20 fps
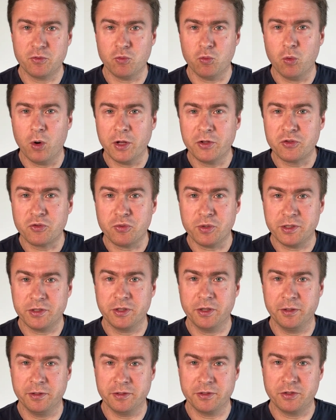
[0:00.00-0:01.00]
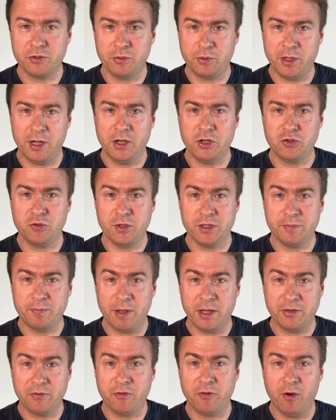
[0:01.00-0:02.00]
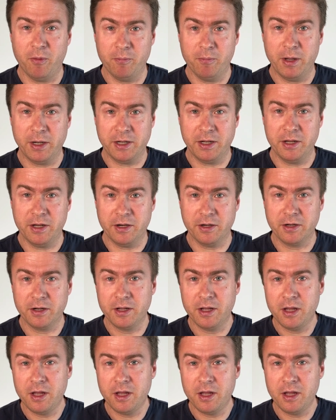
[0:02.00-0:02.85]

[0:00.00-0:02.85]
what returns you can actually expect from Maclear.